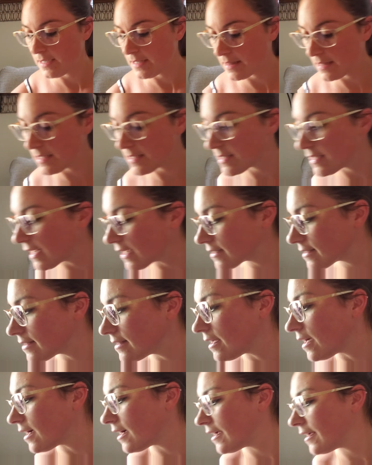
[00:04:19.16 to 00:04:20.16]
This next
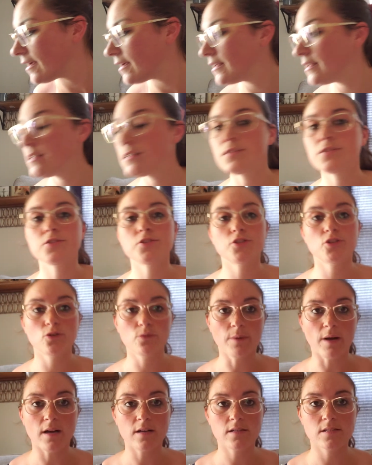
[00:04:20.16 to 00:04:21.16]
lot is 2
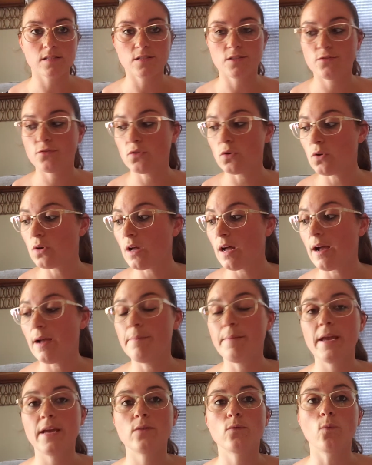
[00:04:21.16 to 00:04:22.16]
boxes full. I
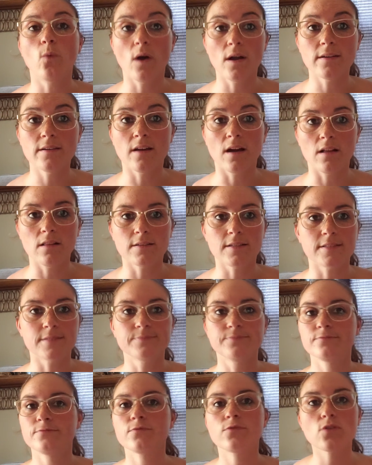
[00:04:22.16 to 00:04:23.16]
paid $1
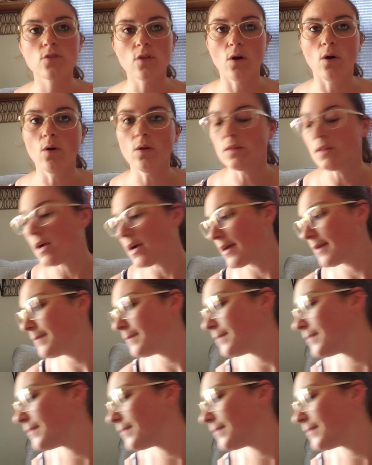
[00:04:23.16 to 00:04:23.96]
for the whole lot.